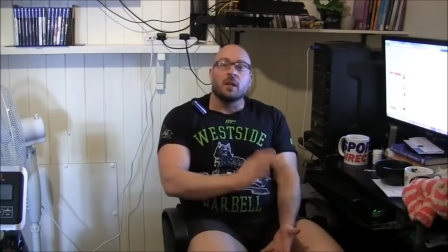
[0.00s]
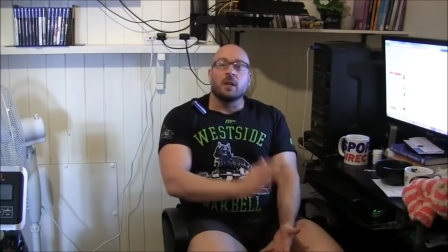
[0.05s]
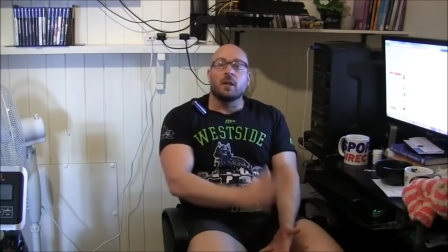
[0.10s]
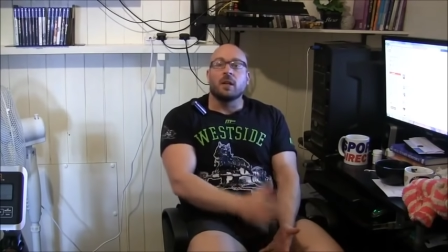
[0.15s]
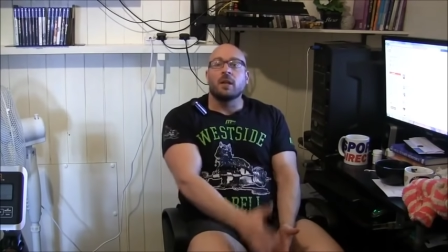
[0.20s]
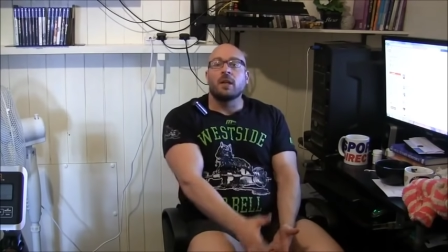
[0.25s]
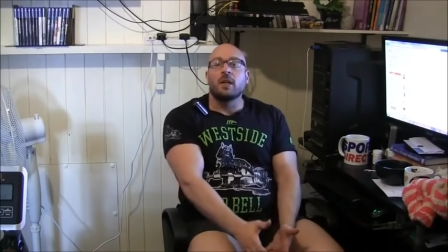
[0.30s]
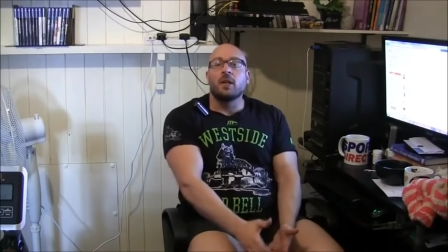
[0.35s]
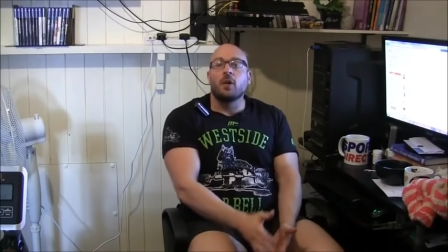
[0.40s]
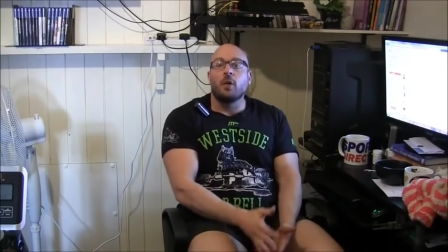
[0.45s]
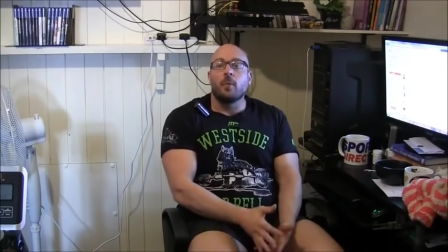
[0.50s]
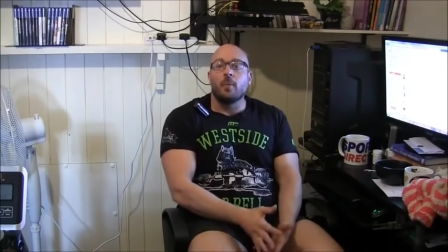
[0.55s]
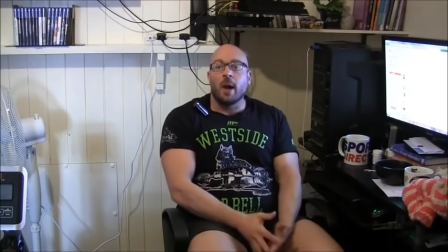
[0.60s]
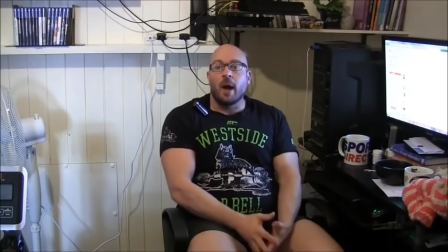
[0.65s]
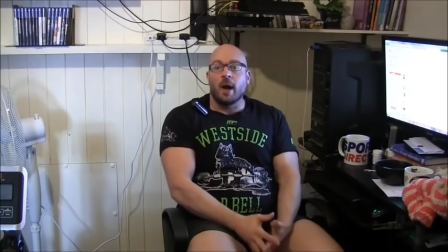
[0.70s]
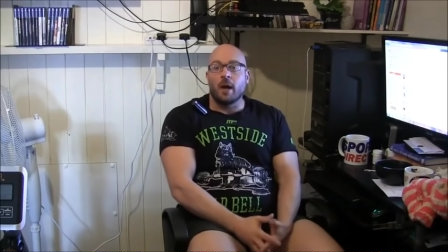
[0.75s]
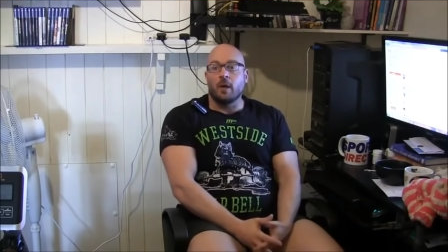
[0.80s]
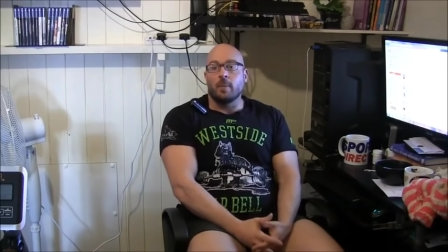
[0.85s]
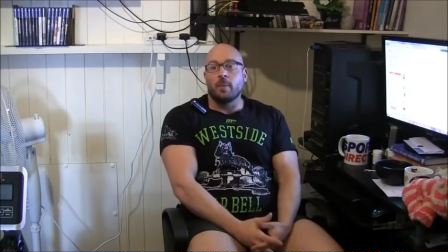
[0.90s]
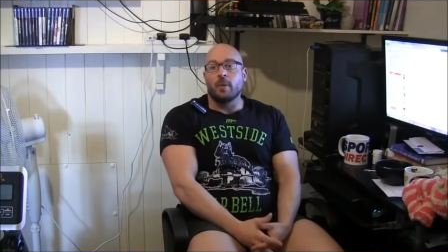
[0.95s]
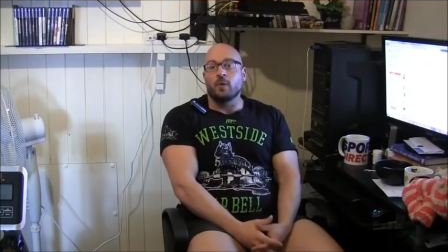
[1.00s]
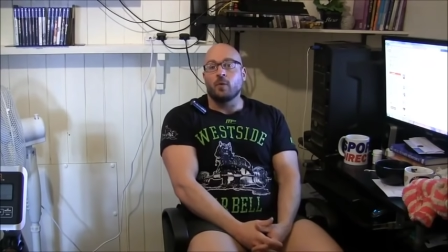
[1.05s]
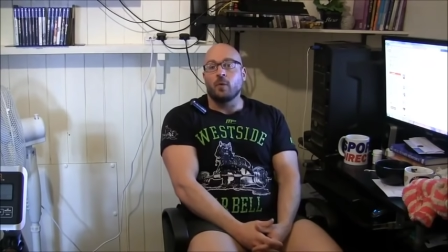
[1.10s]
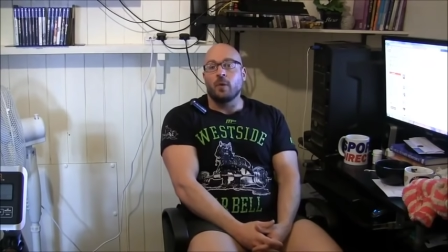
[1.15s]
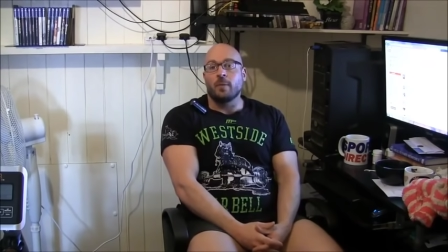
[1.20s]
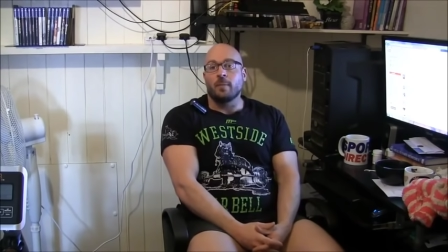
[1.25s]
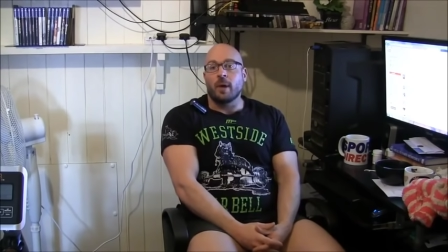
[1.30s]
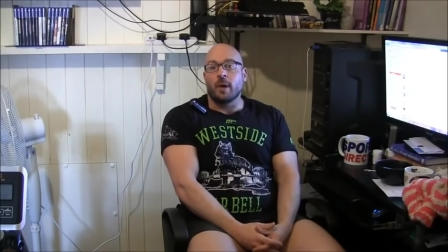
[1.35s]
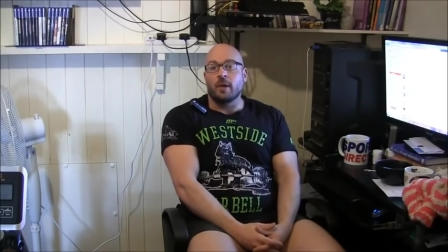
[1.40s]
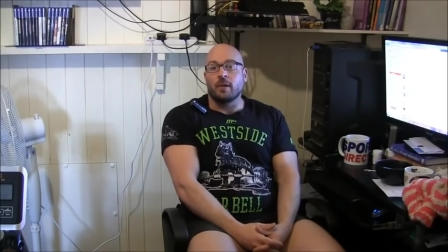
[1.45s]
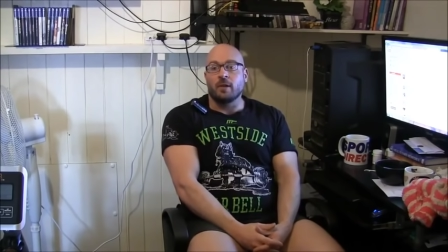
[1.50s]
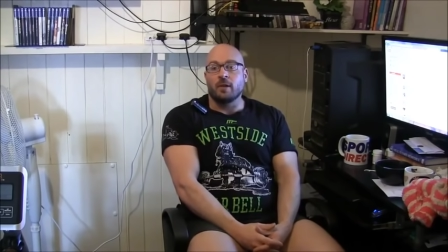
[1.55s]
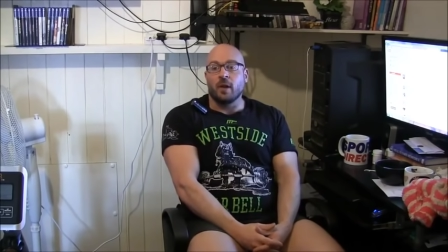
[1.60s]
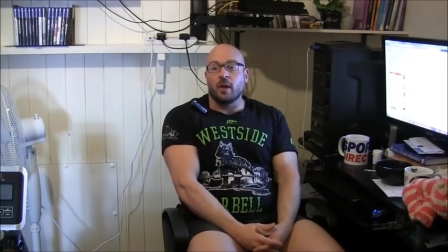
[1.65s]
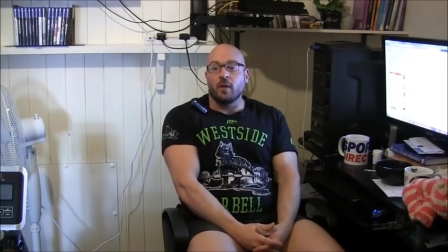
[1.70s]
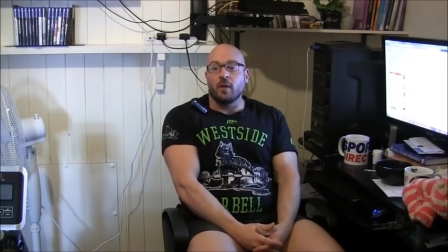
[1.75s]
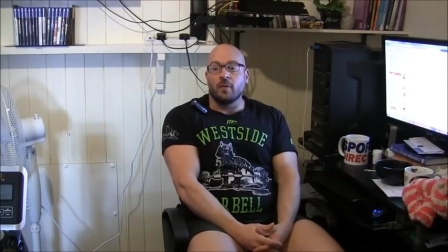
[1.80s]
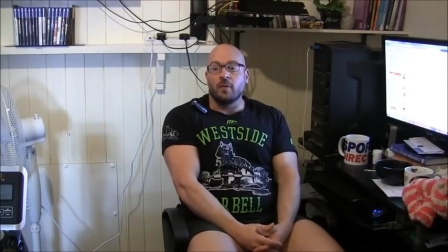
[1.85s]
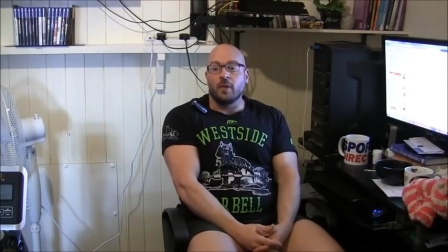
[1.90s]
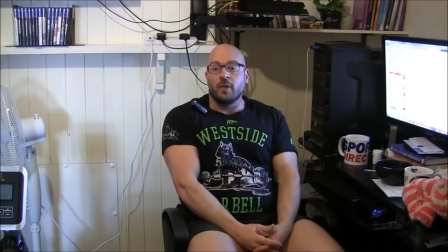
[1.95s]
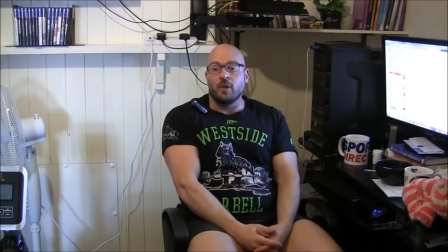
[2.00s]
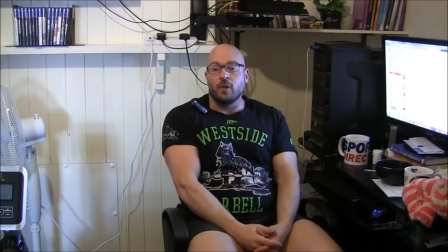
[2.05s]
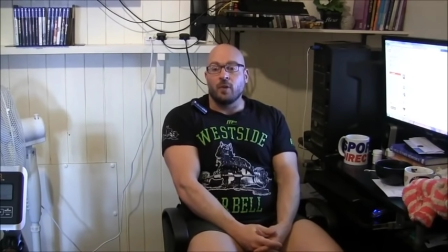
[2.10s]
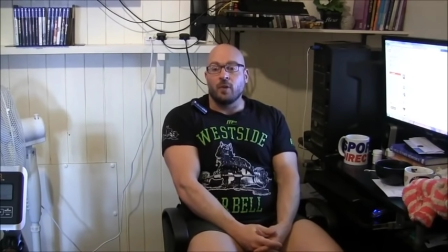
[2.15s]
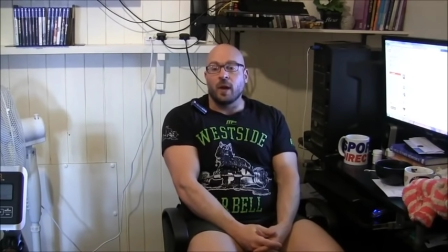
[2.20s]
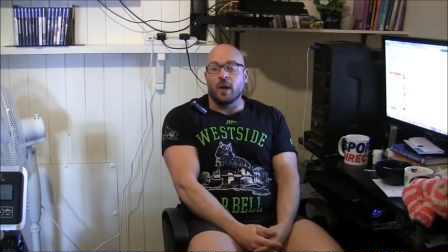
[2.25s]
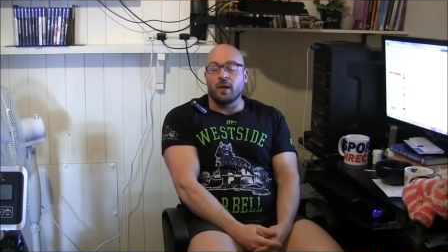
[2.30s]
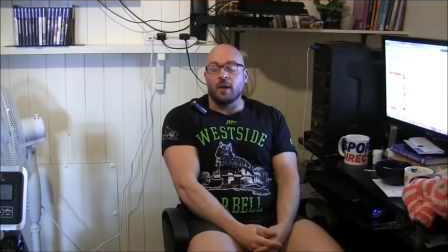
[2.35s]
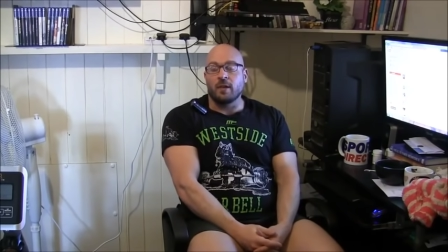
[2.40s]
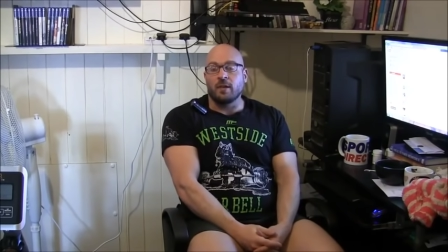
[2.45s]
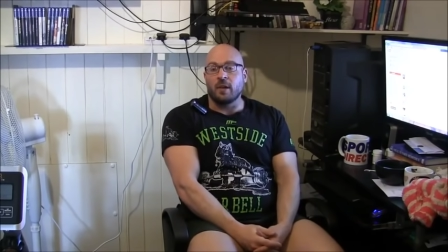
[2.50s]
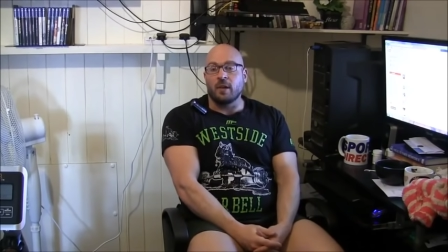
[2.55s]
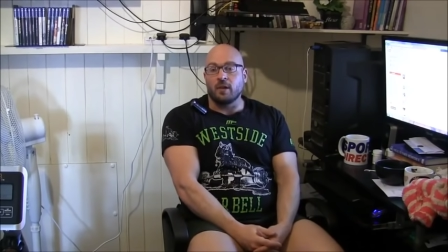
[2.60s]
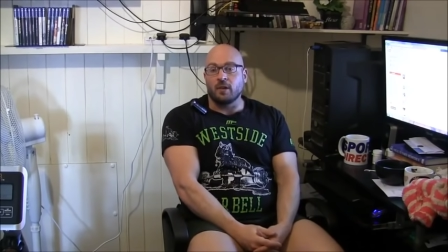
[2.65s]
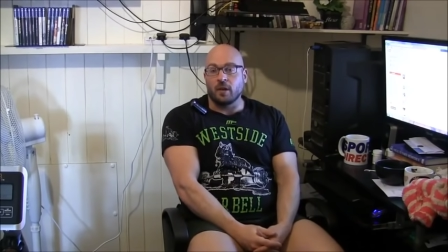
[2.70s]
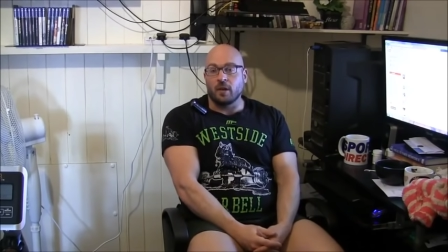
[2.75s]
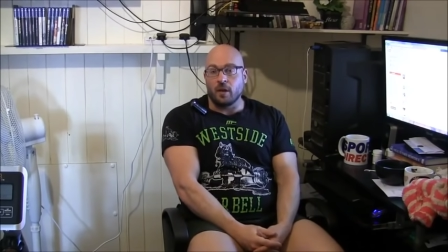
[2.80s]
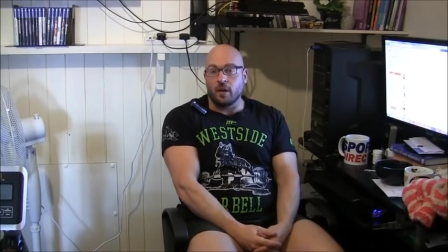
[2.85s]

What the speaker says: legal matter between myself and the United States